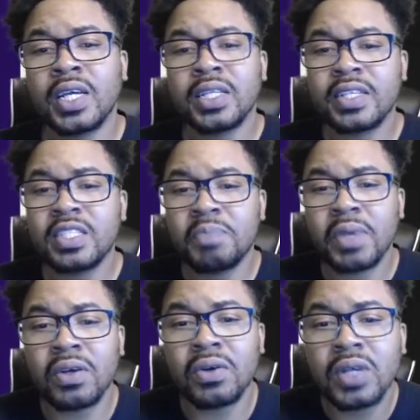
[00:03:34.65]
This
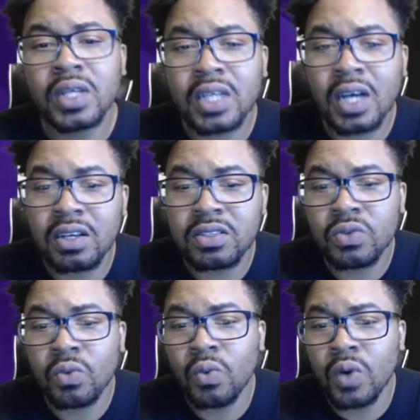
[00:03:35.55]
spell costs
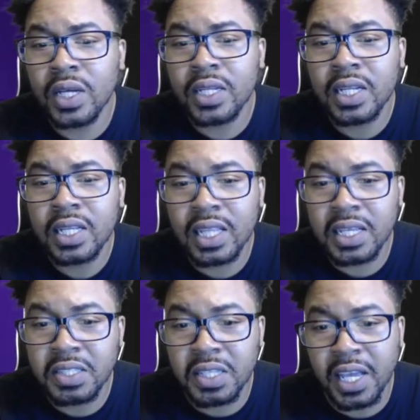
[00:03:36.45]
1 less
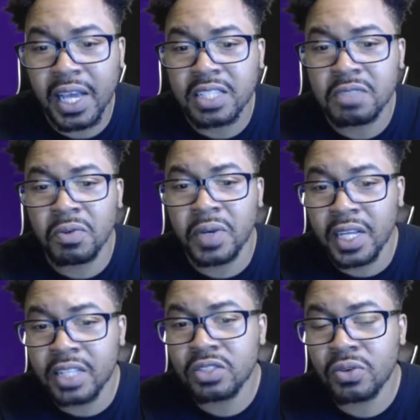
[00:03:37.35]
to cast for
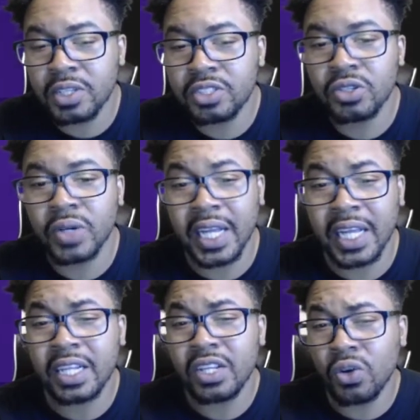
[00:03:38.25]
each creature
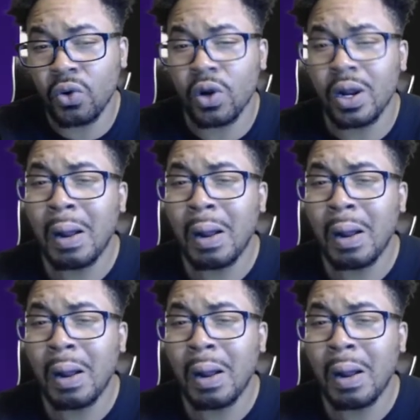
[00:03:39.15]
in your